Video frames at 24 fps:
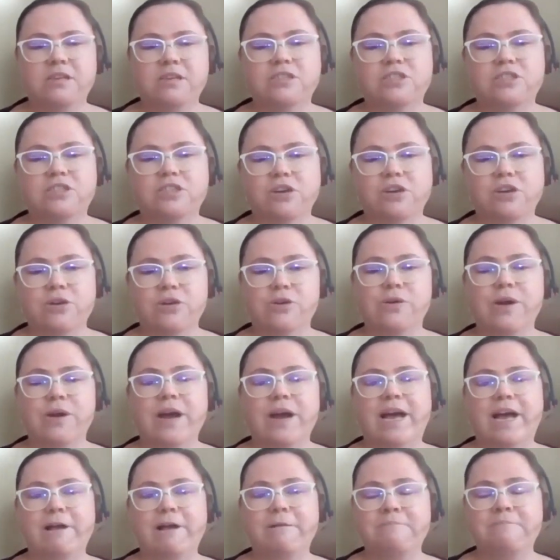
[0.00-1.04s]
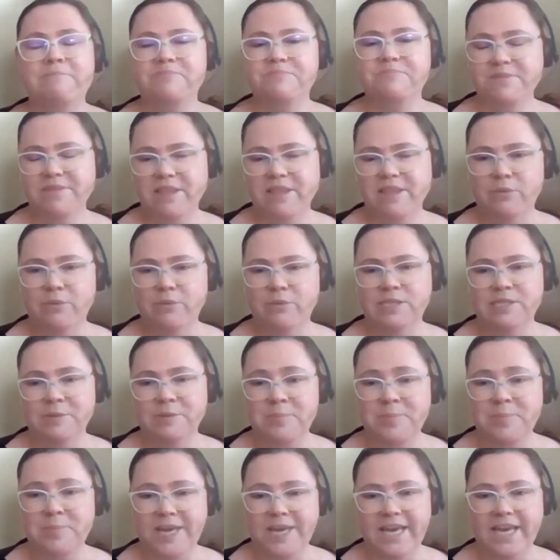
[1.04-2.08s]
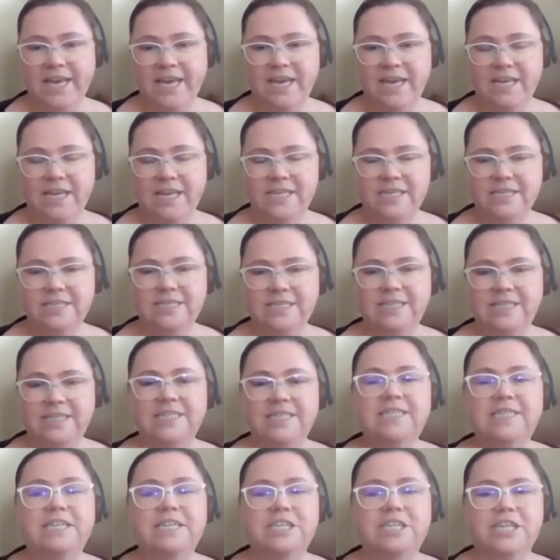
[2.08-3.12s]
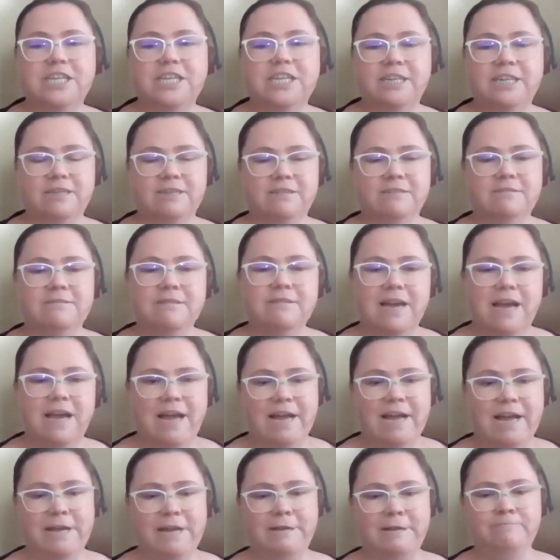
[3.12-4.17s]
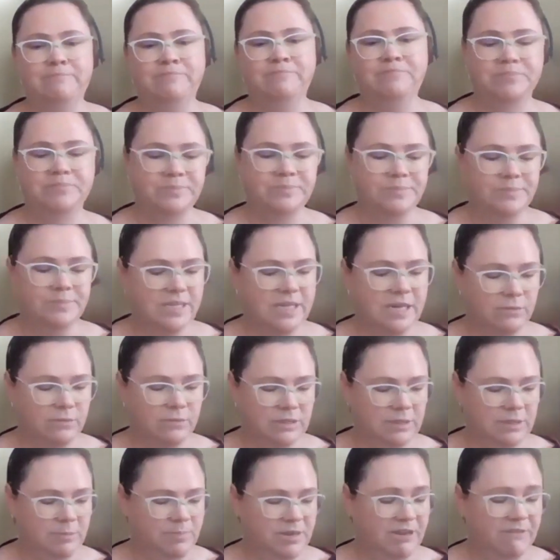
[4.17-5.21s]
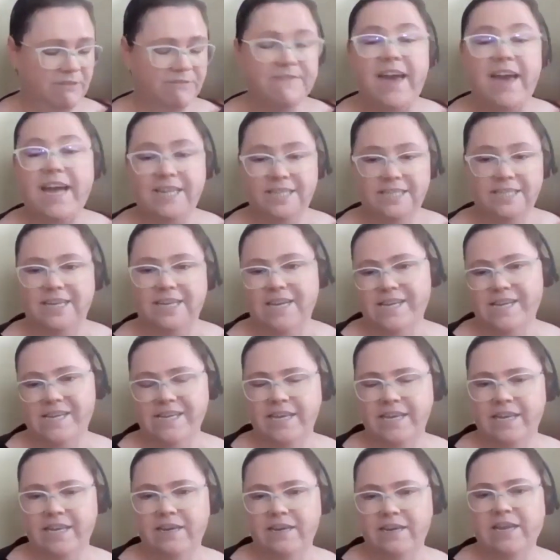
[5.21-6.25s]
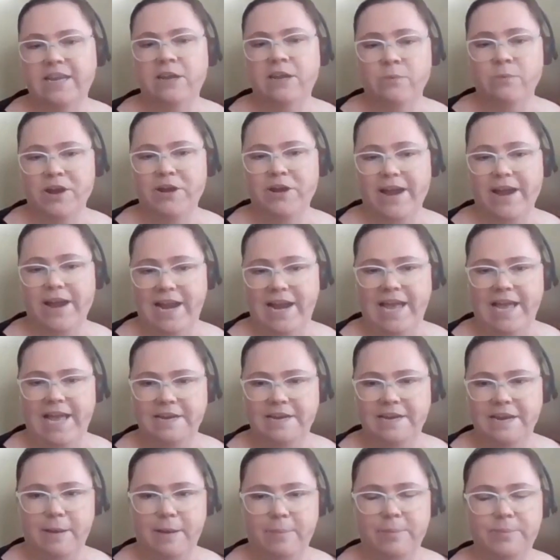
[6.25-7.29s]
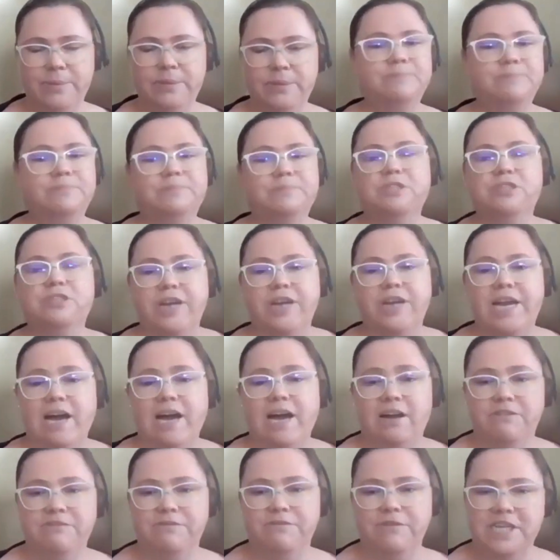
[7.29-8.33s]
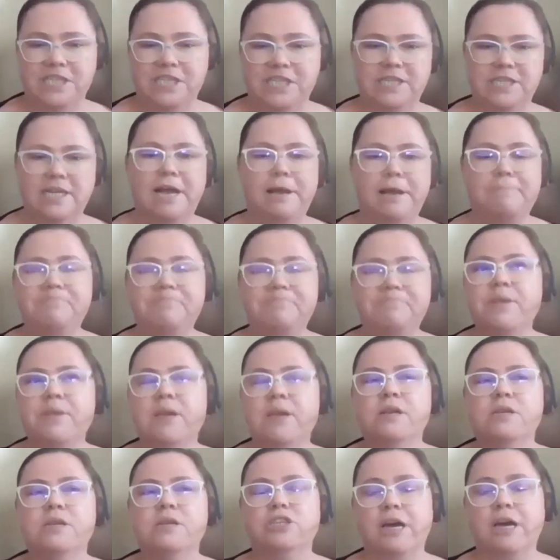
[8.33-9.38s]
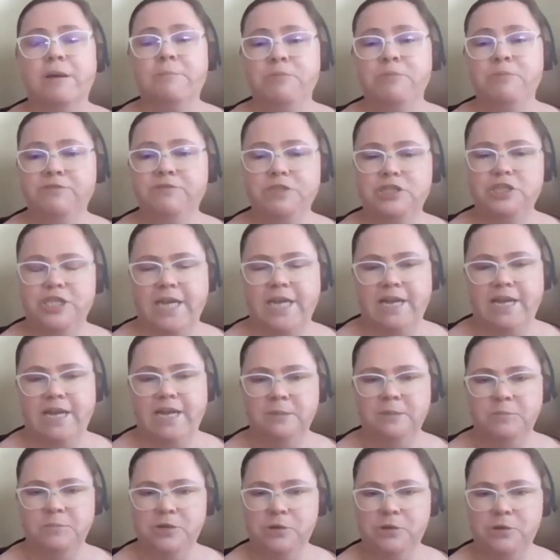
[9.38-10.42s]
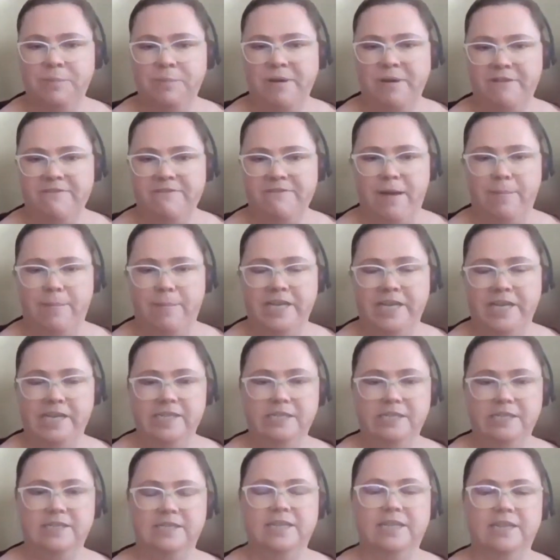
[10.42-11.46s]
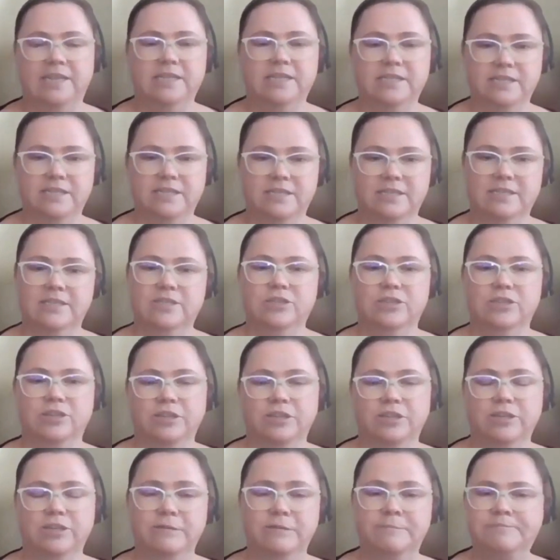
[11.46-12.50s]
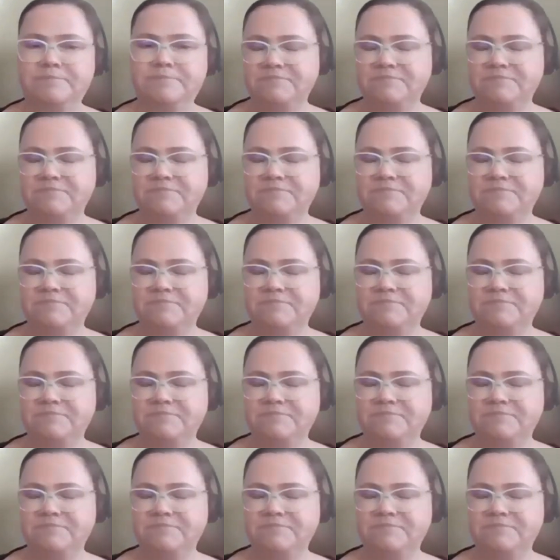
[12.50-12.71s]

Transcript: So that was a big decision. That was a big factor in where I landed up straight out of reg time. So I moved to Johannesburg, where my family is, and you're going to